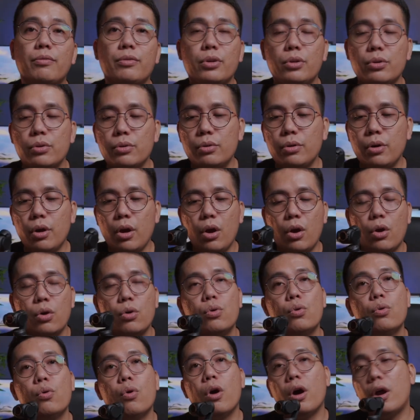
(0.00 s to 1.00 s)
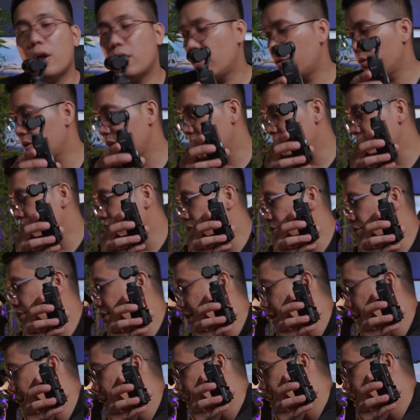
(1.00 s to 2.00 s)
you who are already
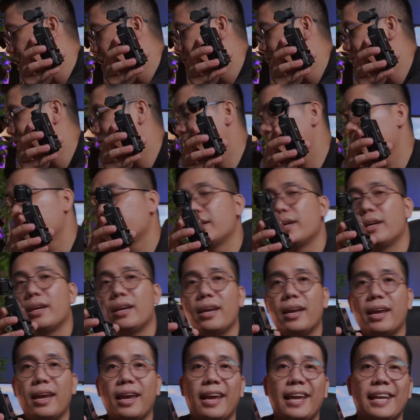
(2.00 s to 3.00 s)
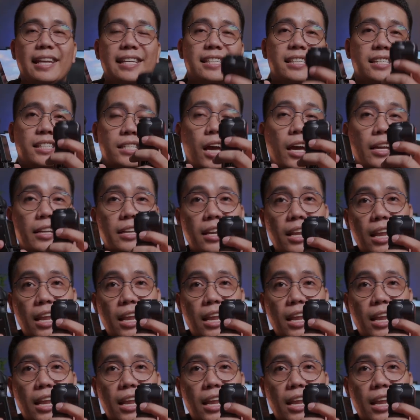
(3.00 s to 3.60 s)
using a Sunny